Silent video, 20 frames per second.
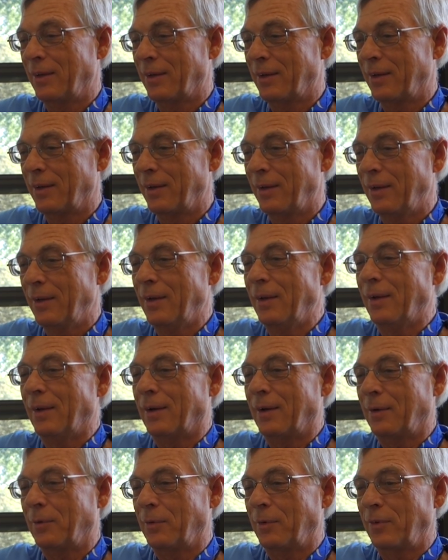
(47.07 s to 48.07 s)
I
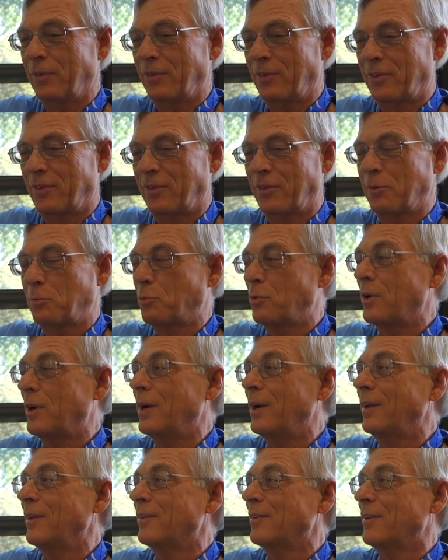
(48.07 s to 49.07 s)
I was
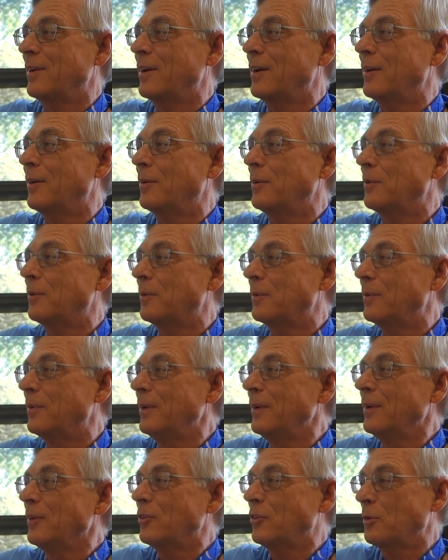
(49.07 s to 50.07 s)
surprised how
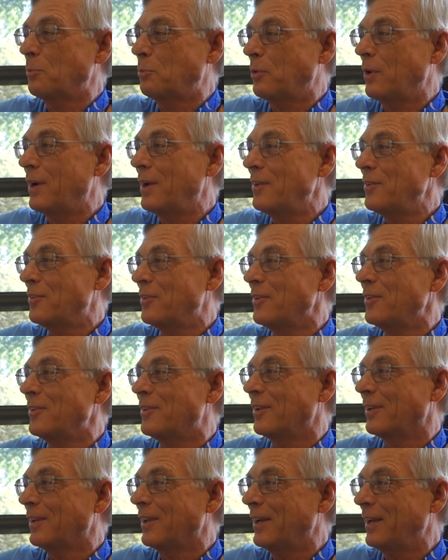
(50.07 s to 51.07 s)
surprised and
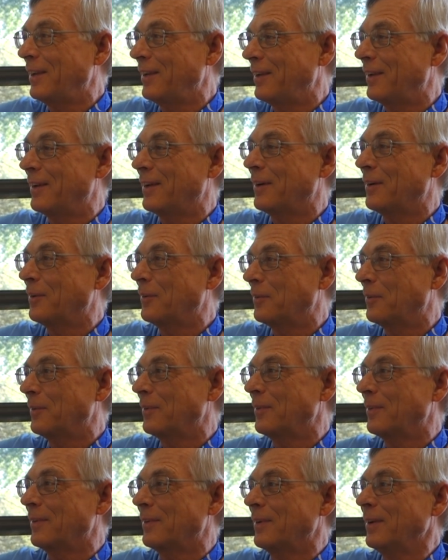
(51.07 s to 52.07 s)
delighted how
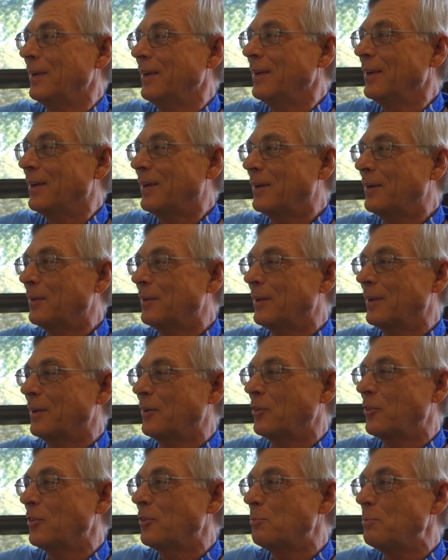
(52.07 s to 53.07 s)
how like
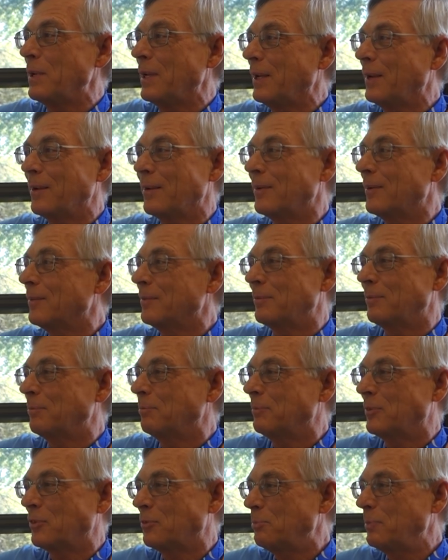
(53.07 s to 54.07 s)
it's just being
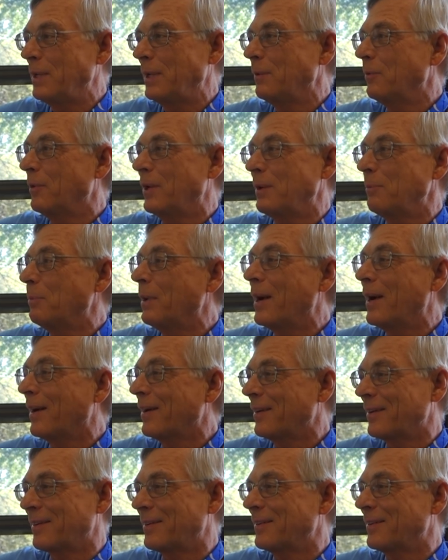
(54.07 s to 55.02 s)
just being right back